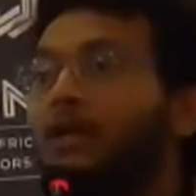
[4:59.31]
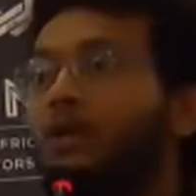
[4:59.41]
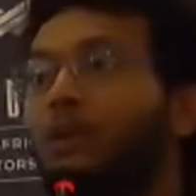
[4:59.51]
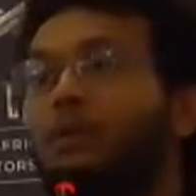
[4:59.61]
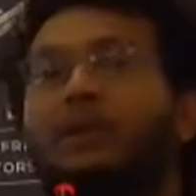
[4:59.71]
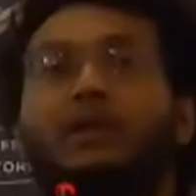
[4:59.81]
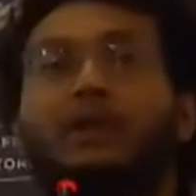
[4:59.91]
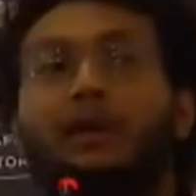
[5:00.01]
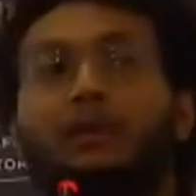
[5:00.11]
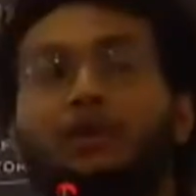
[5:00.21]
you will
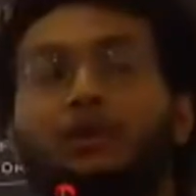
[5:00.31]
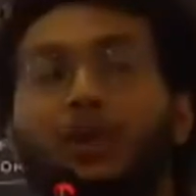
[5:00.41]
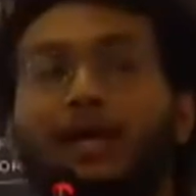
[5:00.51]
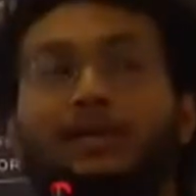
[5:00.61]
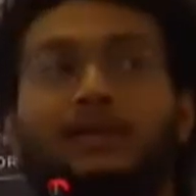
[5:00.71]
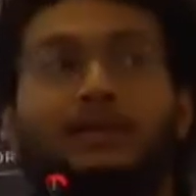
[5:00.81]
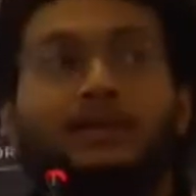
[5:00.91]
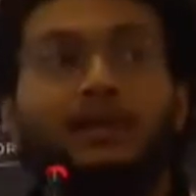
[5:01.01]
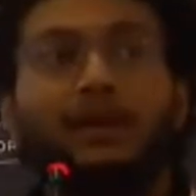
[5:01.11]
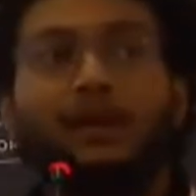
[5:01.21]
be able to
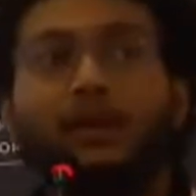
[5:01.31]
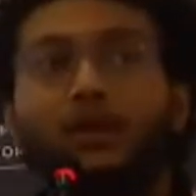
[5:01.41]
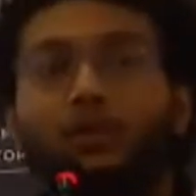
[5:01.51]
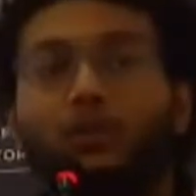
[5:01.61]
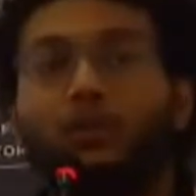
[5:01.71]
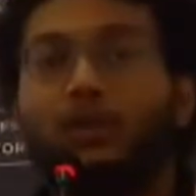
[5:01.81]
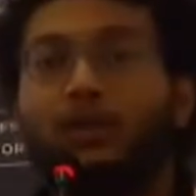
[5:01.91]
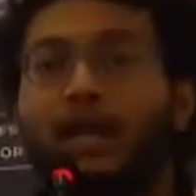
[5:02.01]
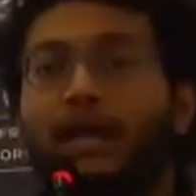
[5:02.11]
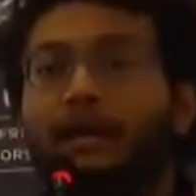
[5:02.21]
access the
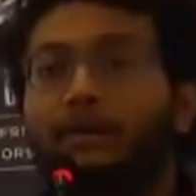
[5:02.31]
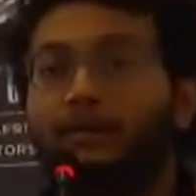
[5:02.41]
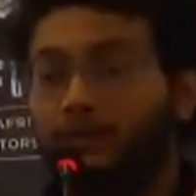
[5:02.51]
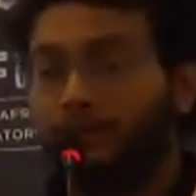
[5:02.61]
portal, and